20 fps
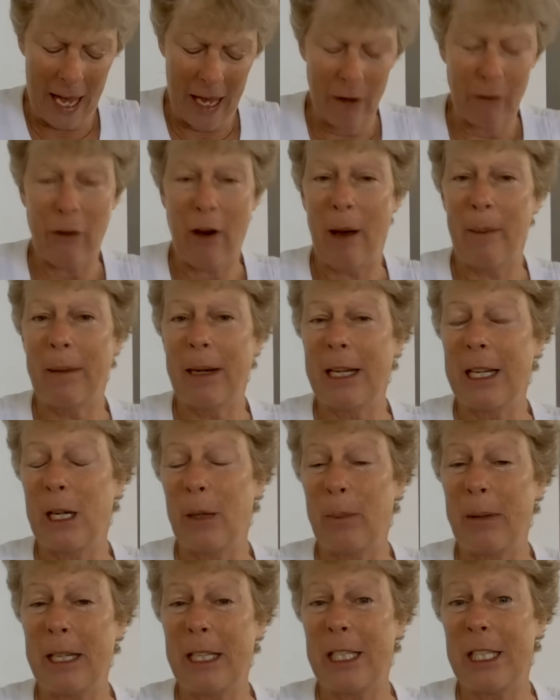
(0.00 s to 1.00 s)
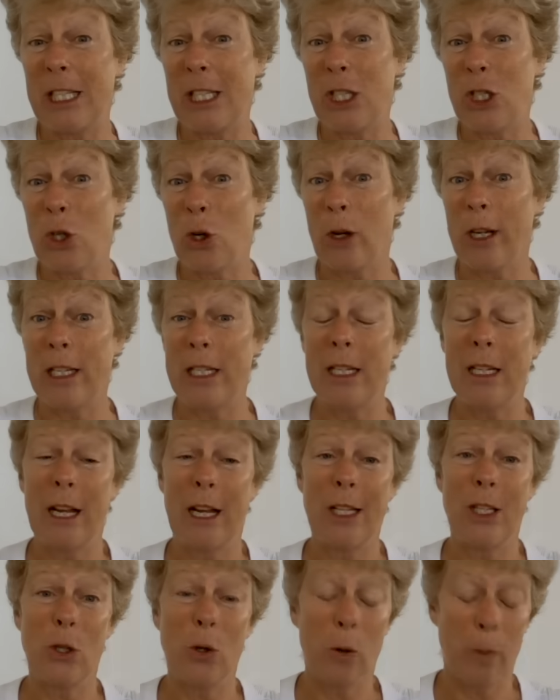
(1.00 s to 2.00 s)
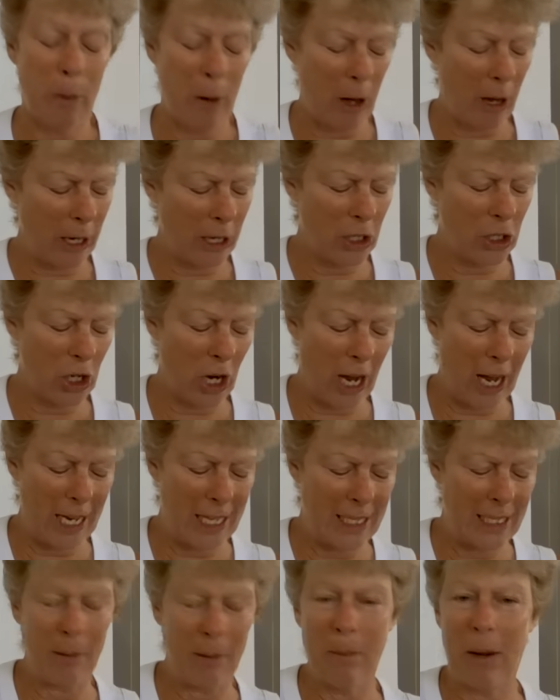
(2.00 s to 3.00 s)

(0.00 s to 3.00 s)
if I'm a little bit disjointed, I do apologise.